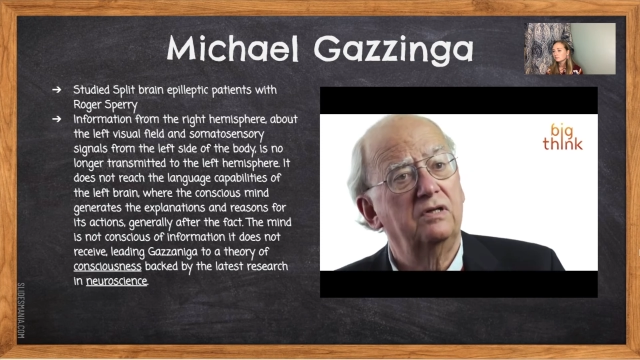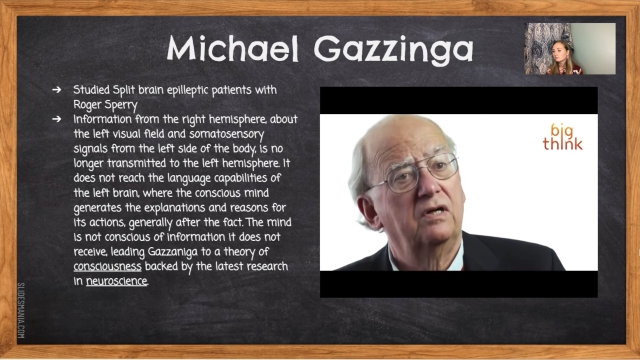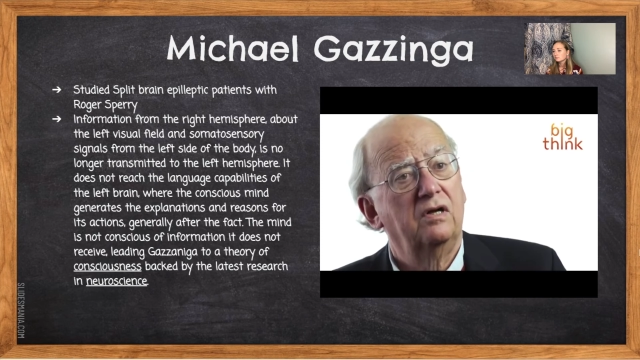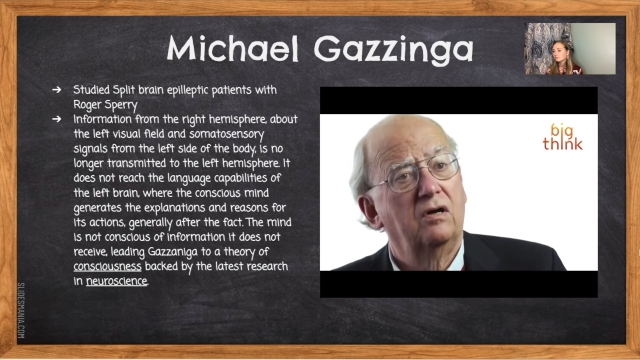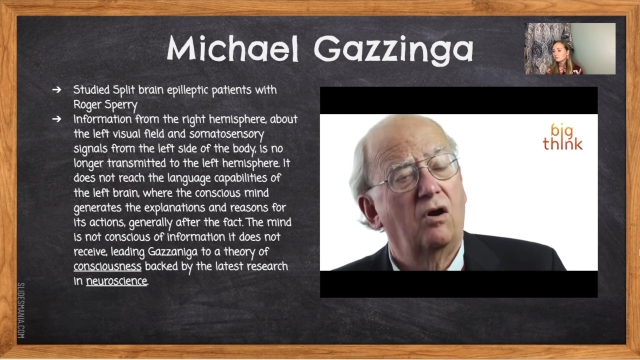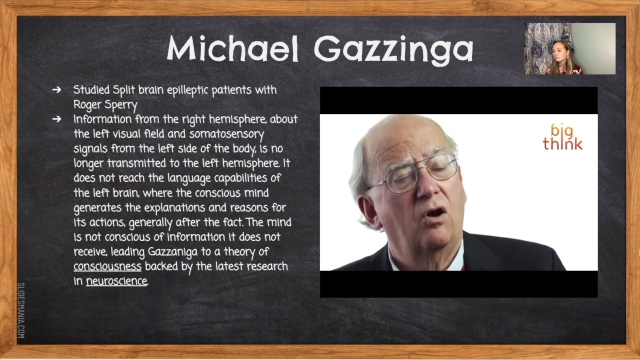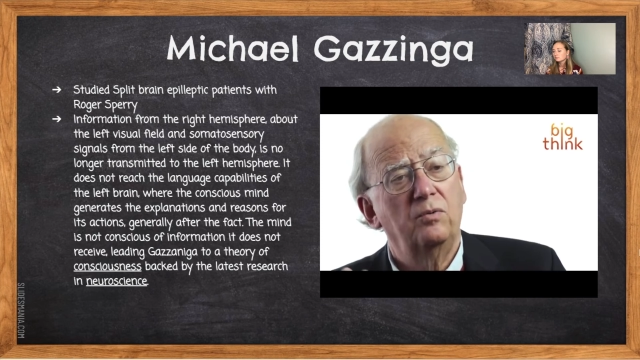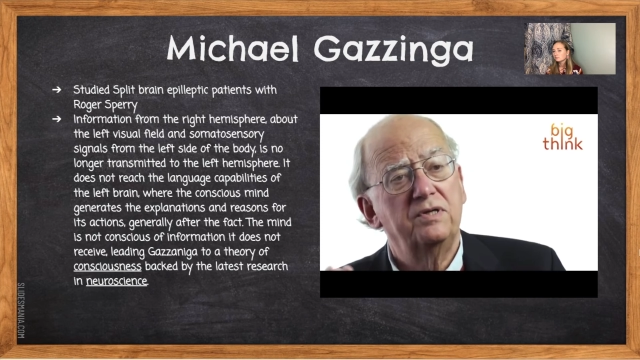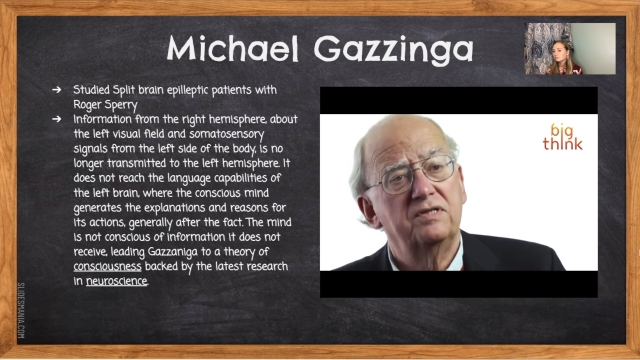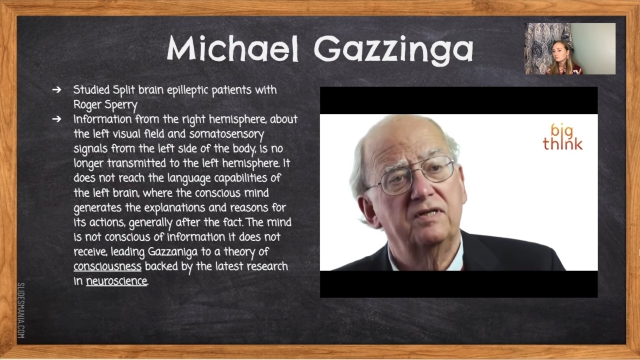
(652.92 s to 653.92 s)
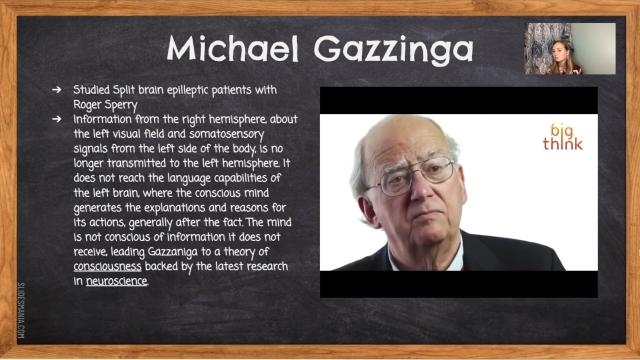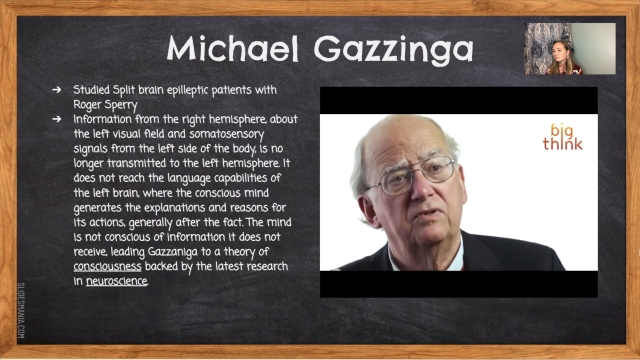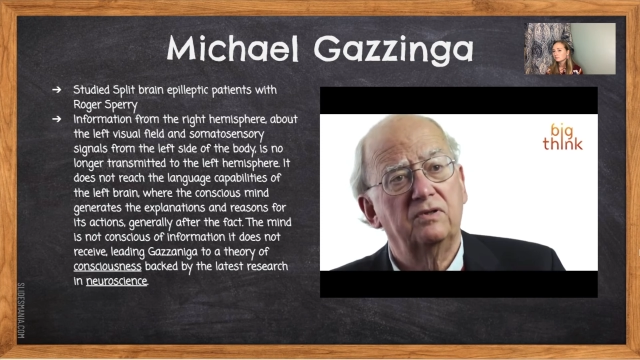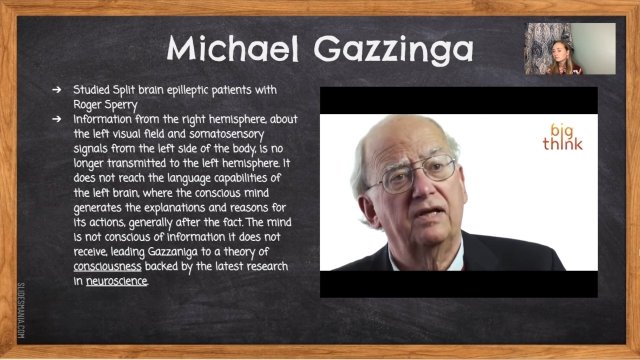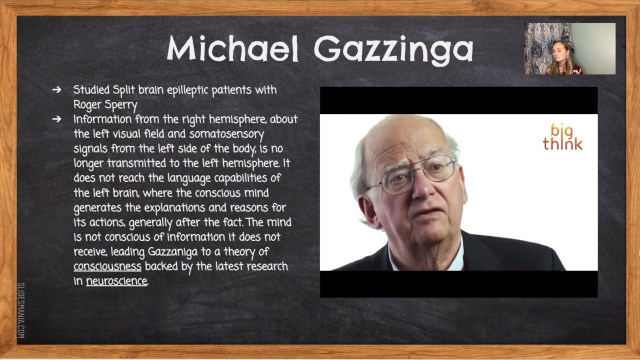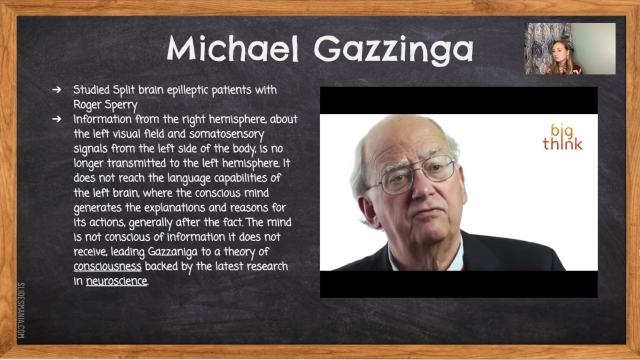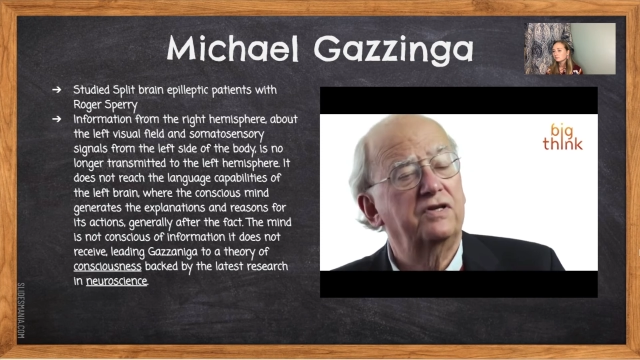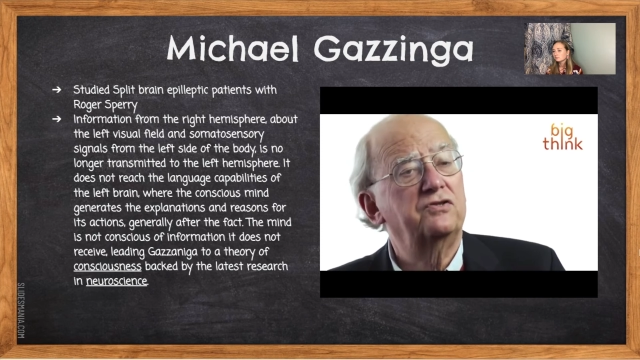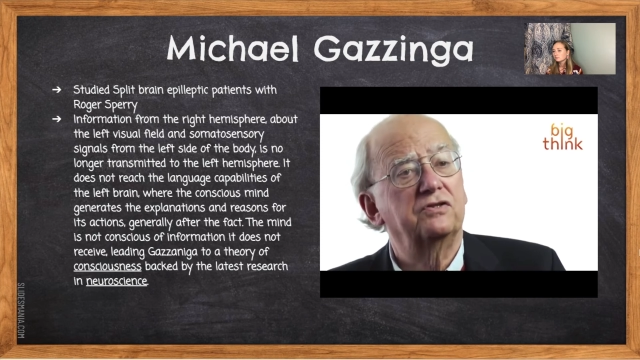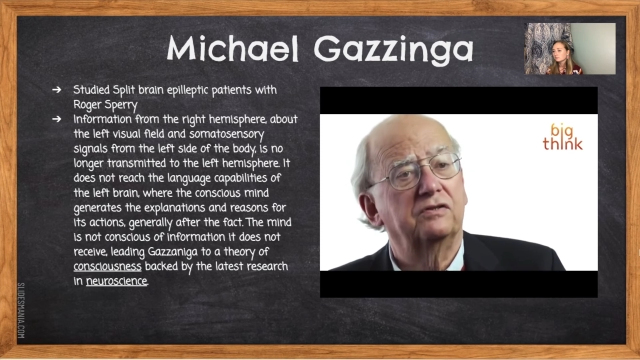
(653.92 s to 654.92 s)
always seem to like
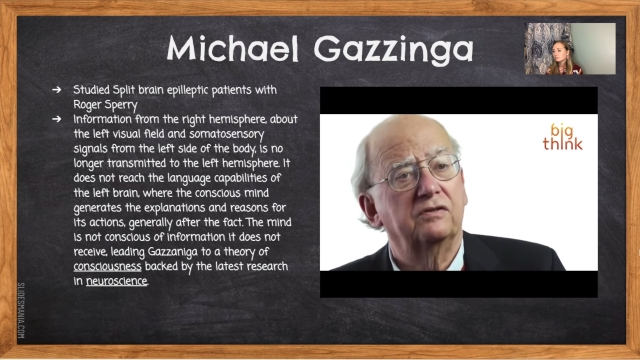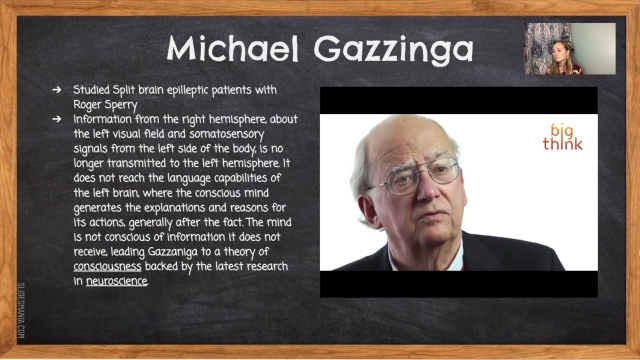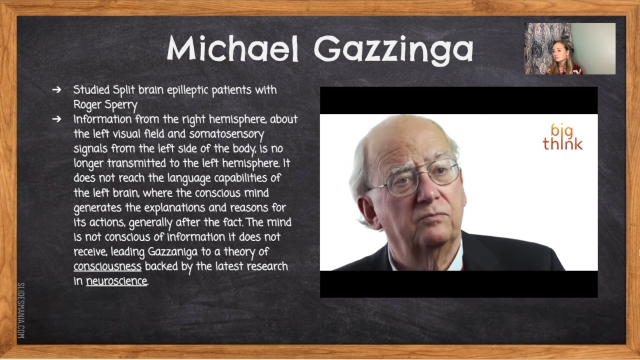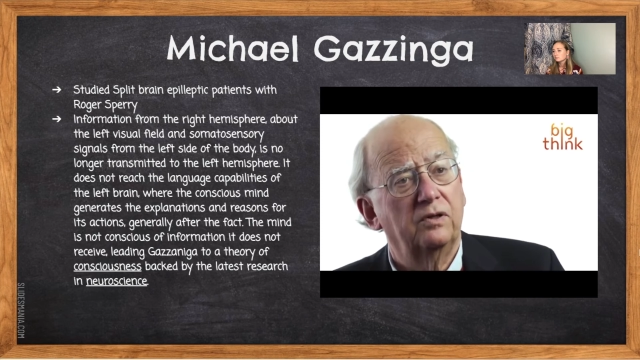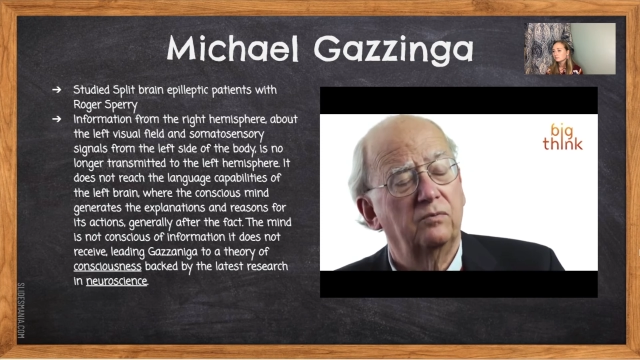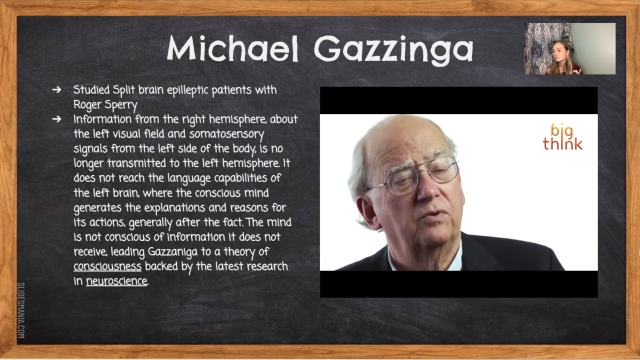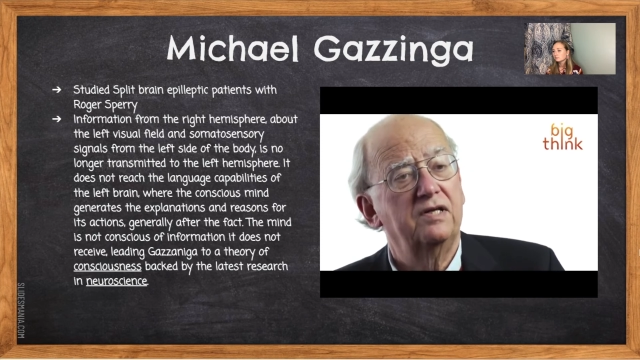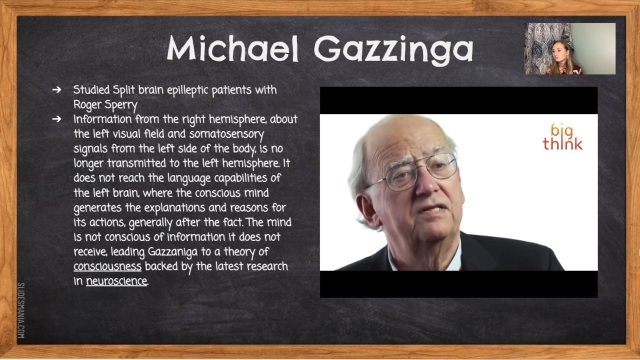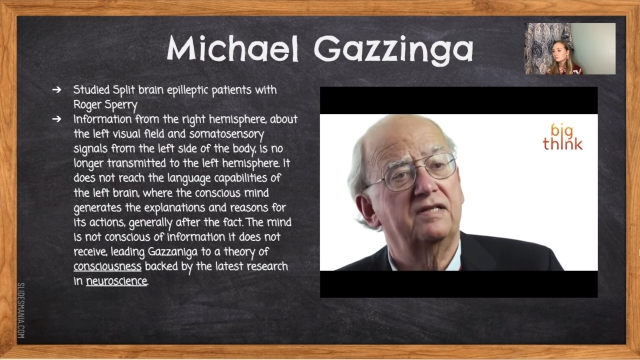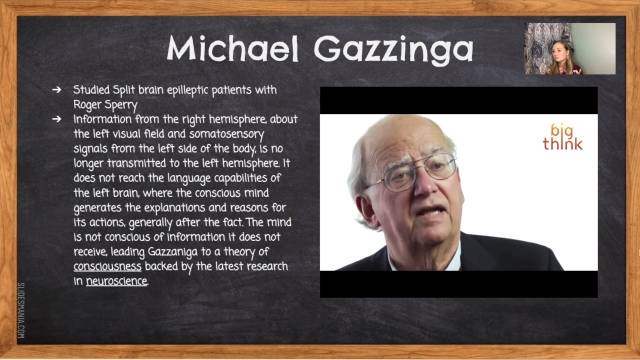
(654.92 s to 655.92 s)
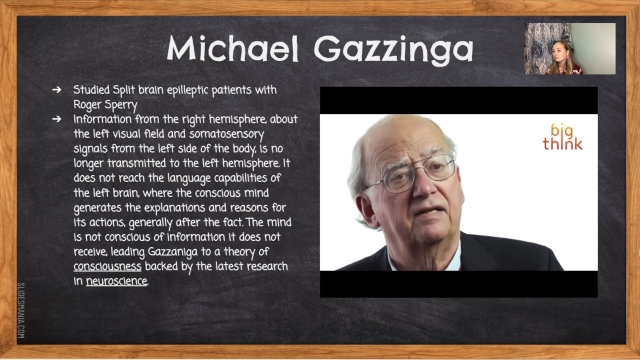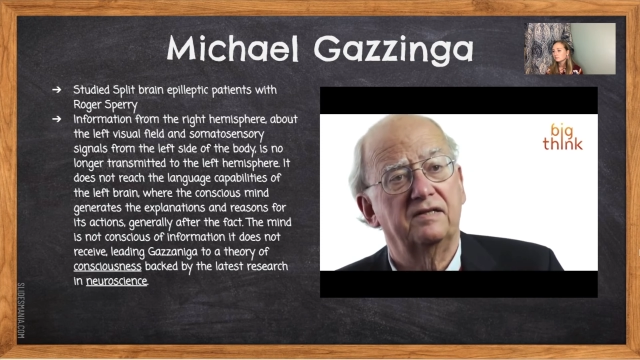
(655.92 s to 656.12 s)
fiction? What is that?